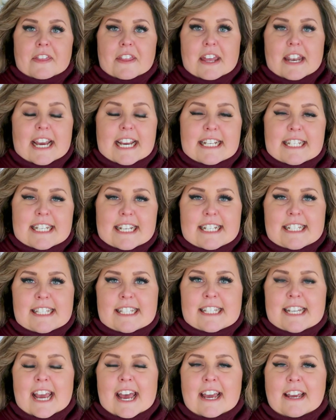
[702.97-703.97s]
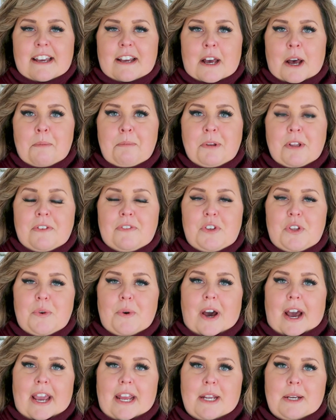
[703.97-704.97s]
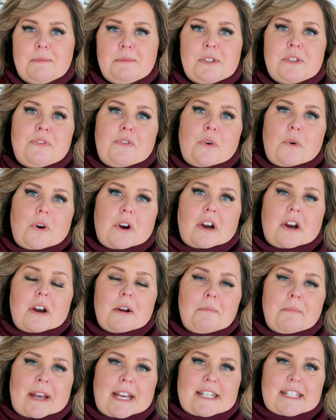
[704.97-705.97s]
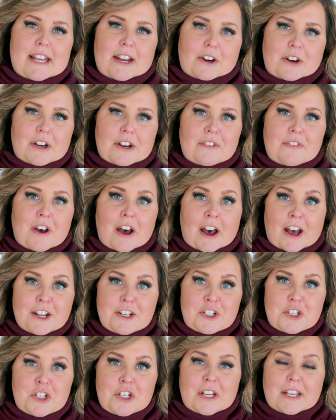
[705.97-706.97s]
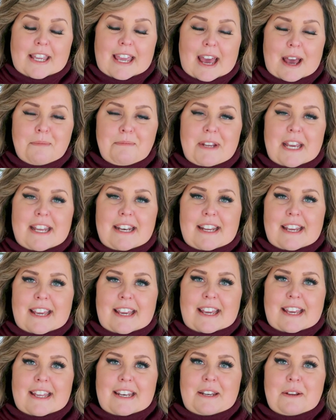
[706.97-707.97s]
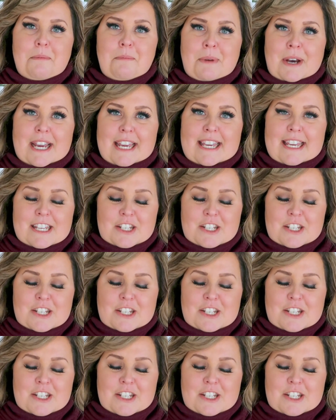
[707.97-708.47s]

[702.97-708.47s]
And then I did snag a couple of new items for my decorative hutch cabinet in my